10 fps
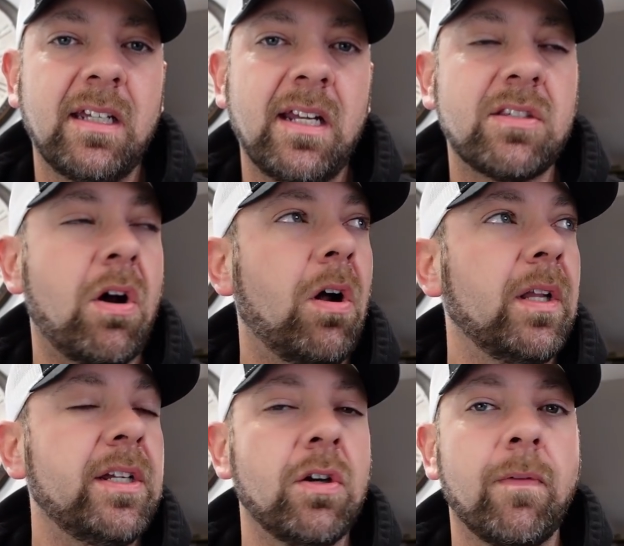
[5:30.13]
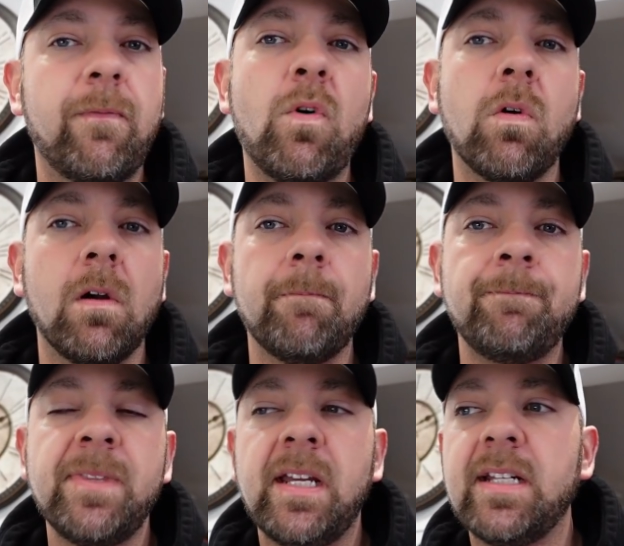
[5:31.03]
It's all in your form,
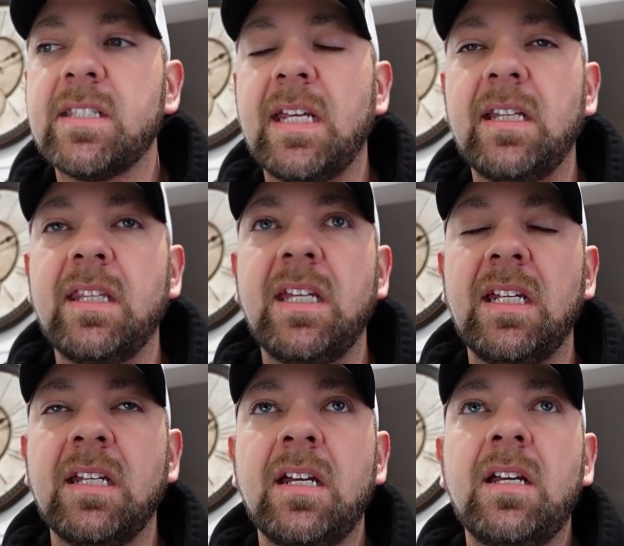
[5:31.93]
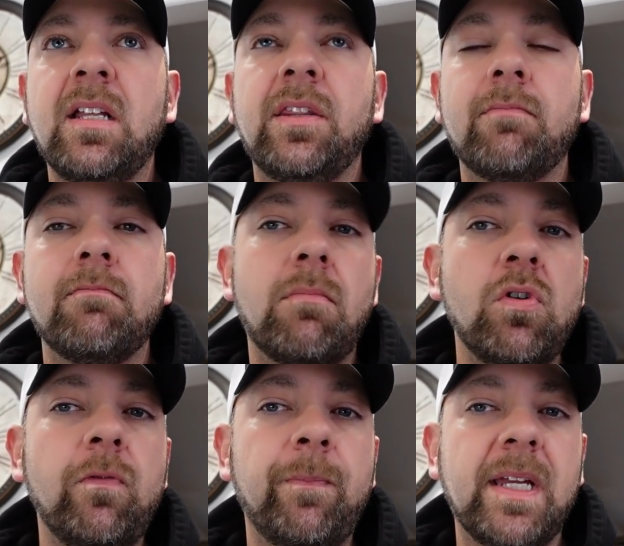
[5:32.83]
it's in the, the
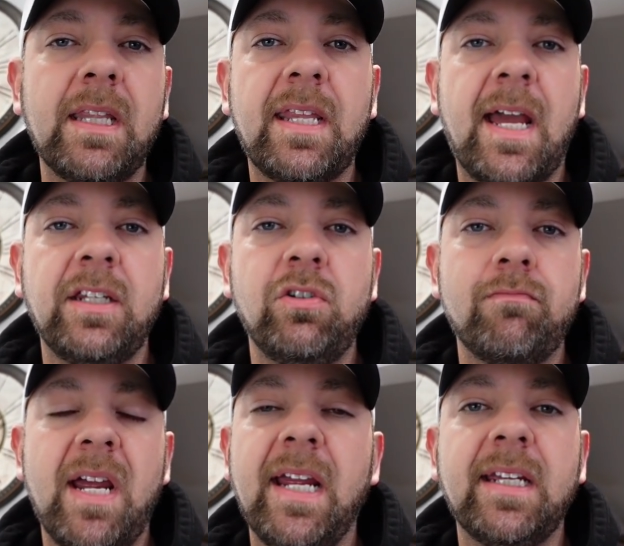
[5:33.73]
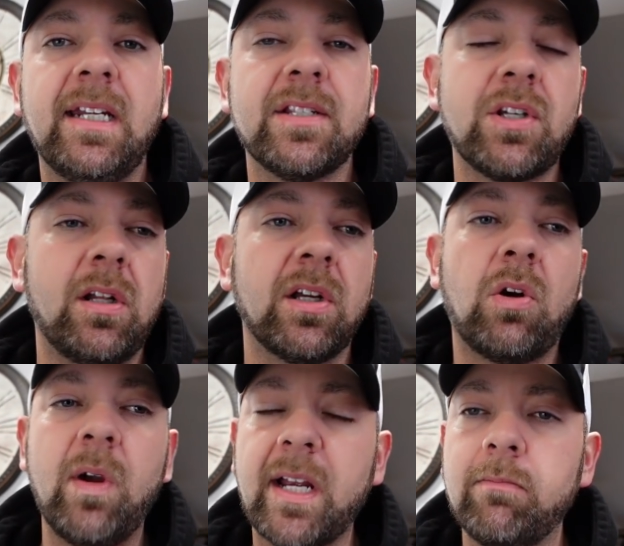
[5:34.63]
movement that you make, and it's all a
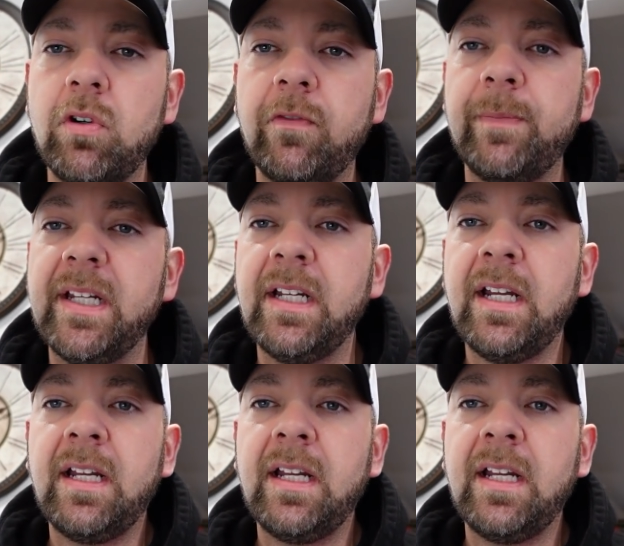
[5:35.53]
quick movement.